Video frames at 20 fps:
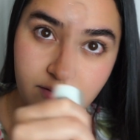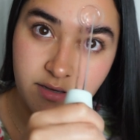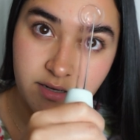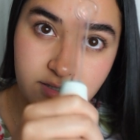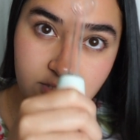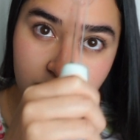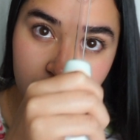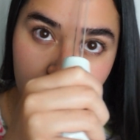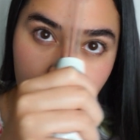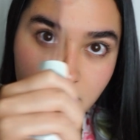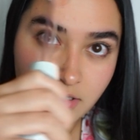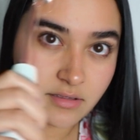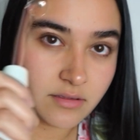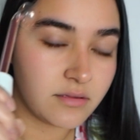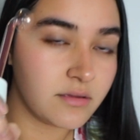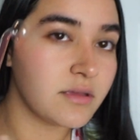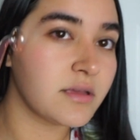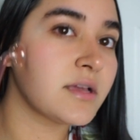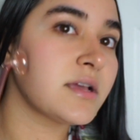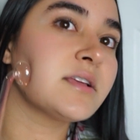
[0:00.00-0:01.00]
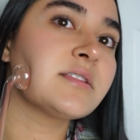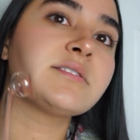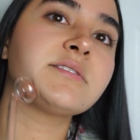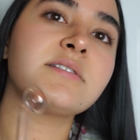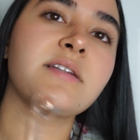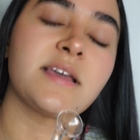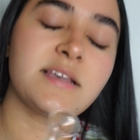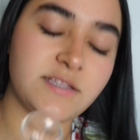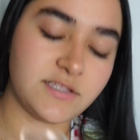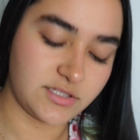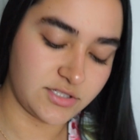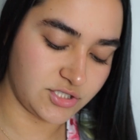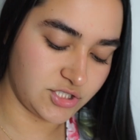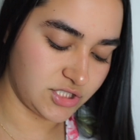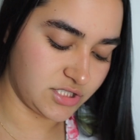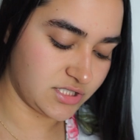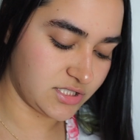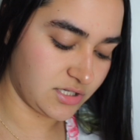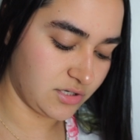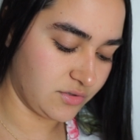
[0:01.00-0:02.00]
actually. It's nice
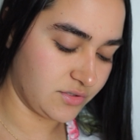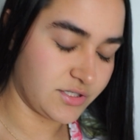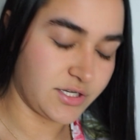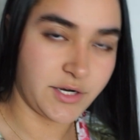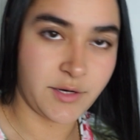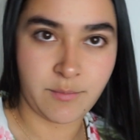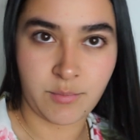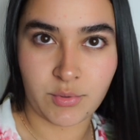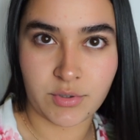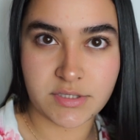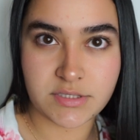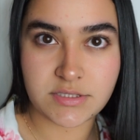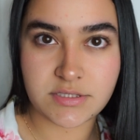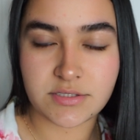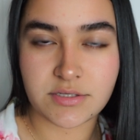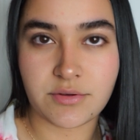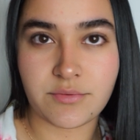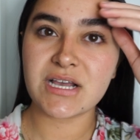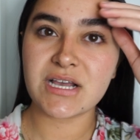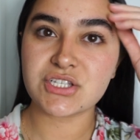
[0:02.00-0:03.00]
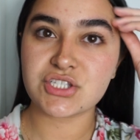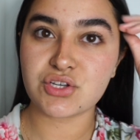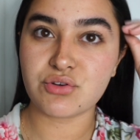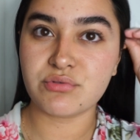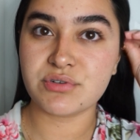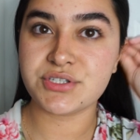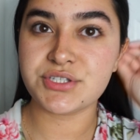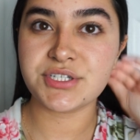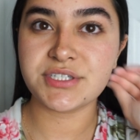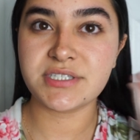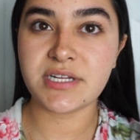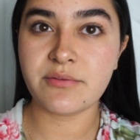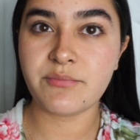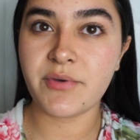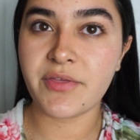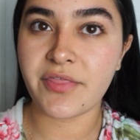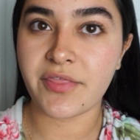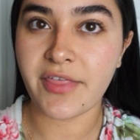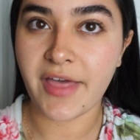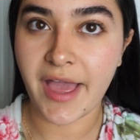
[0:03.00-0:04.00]
just to close out your pores. So once you're done
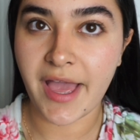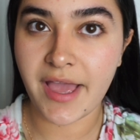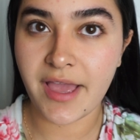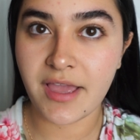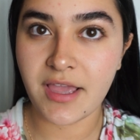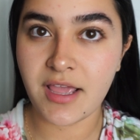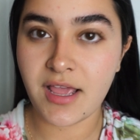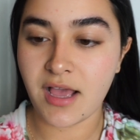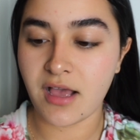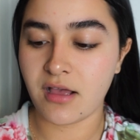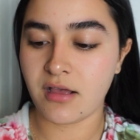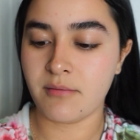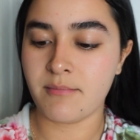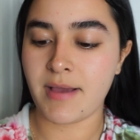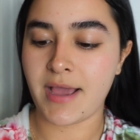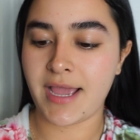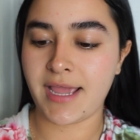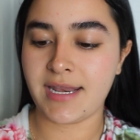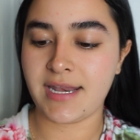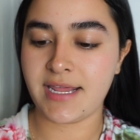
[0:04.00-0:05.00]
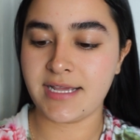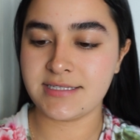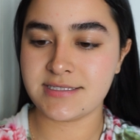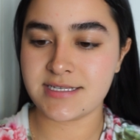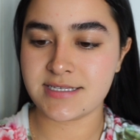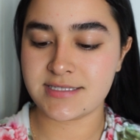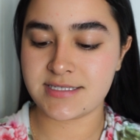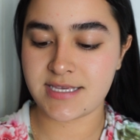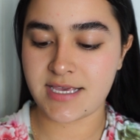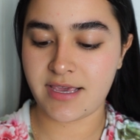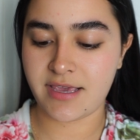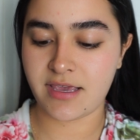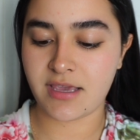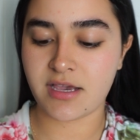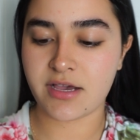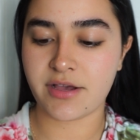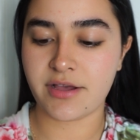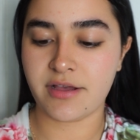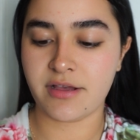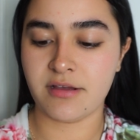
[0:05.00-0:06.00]
with that, I like to
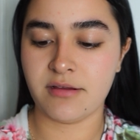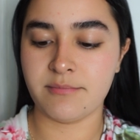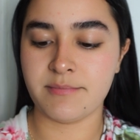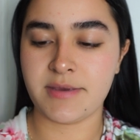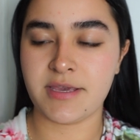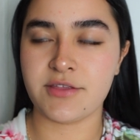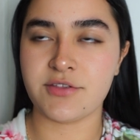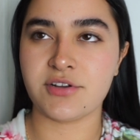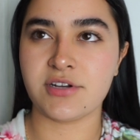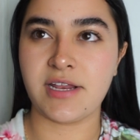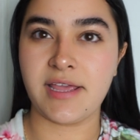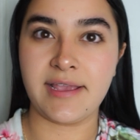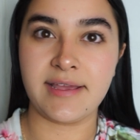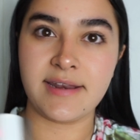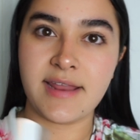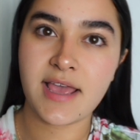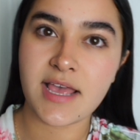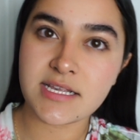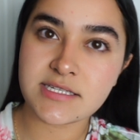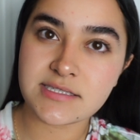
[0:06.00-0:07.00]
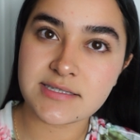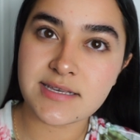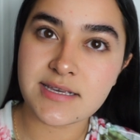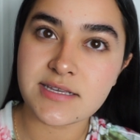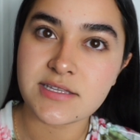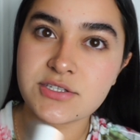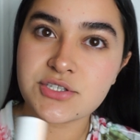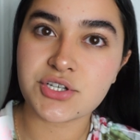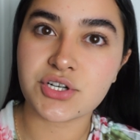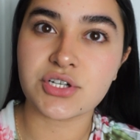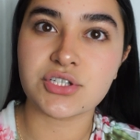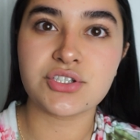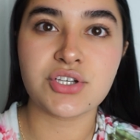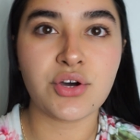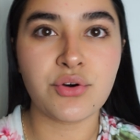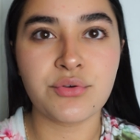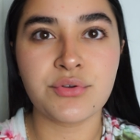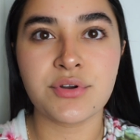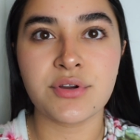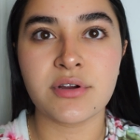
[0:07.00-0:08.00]
take either like an essence or a
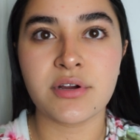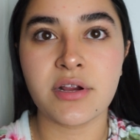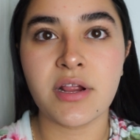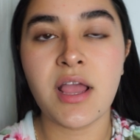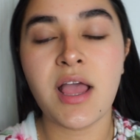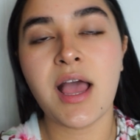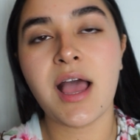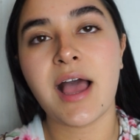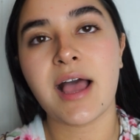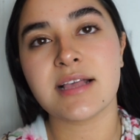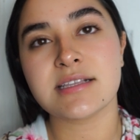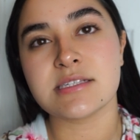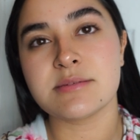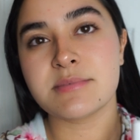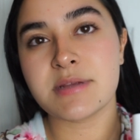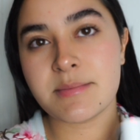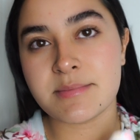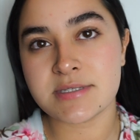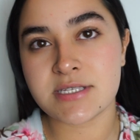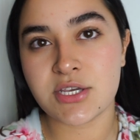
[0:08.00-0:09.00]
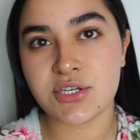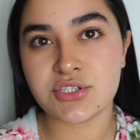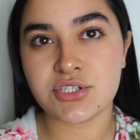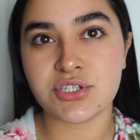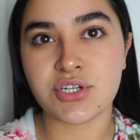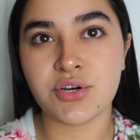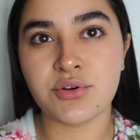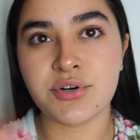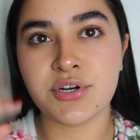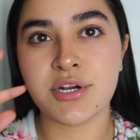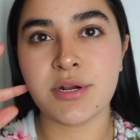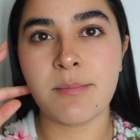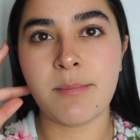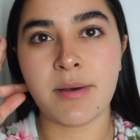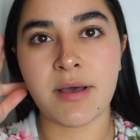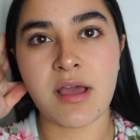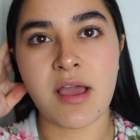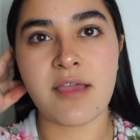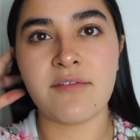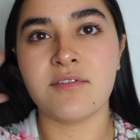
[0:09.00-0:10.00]
toner. Sometimes I use a toner,
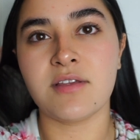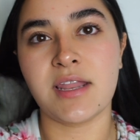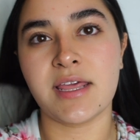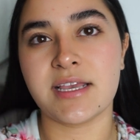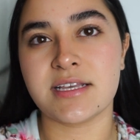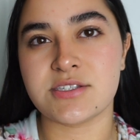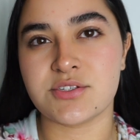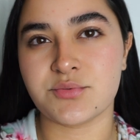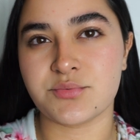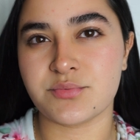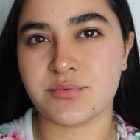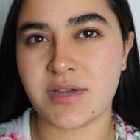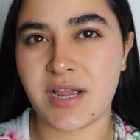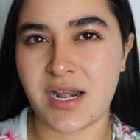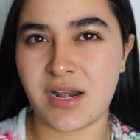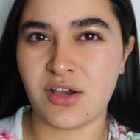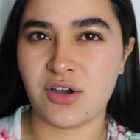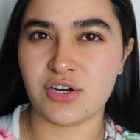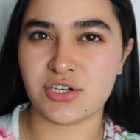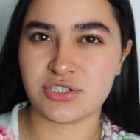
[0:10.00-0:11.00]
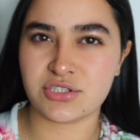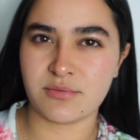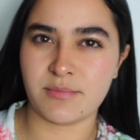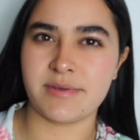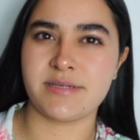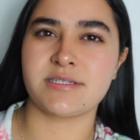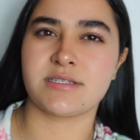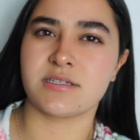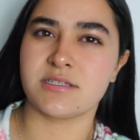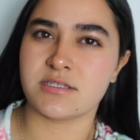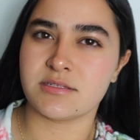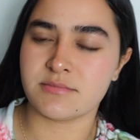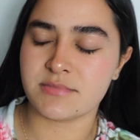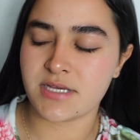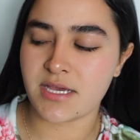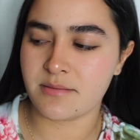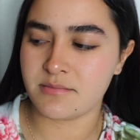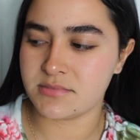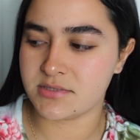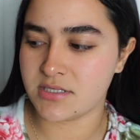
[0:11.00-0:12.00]
but I feel like it's kind of harsh on my skin
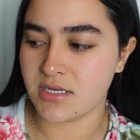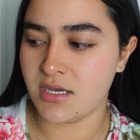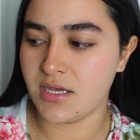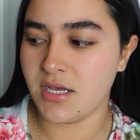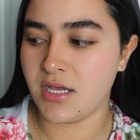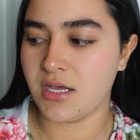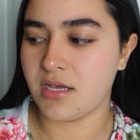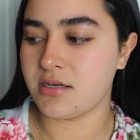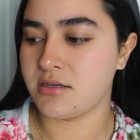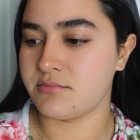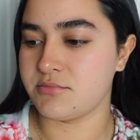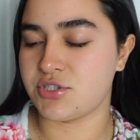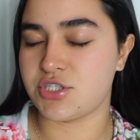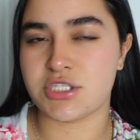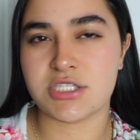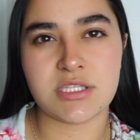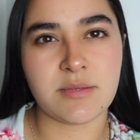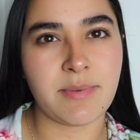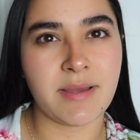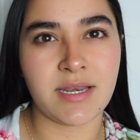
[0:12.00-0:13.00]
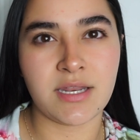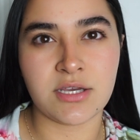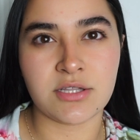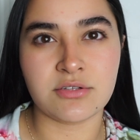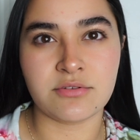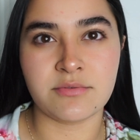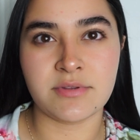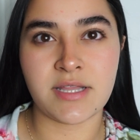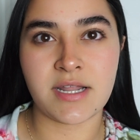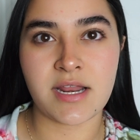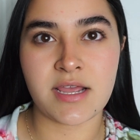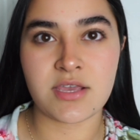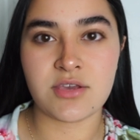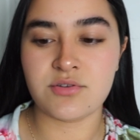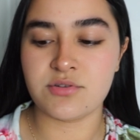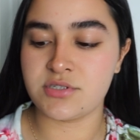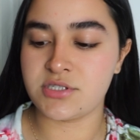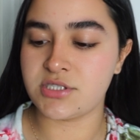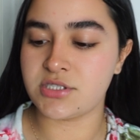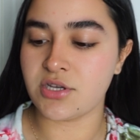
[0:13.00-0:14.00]
sometimes, just depending on the one that I
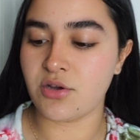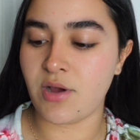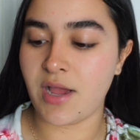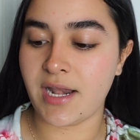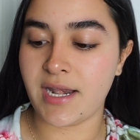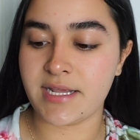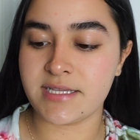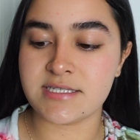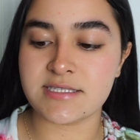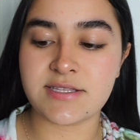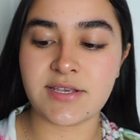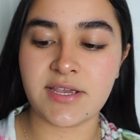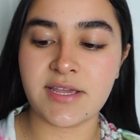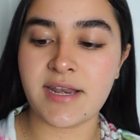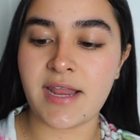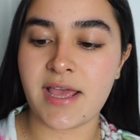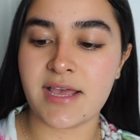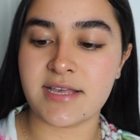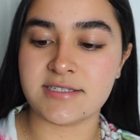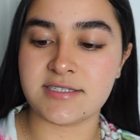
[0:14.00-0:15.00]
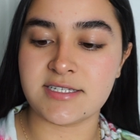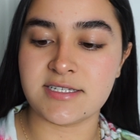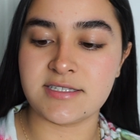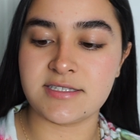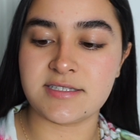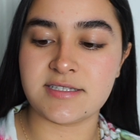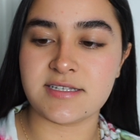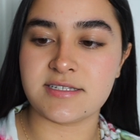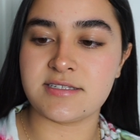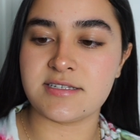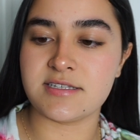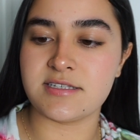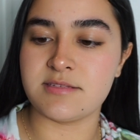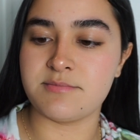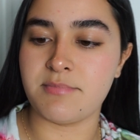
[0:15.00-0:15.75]
use. So I like to take an essence. This is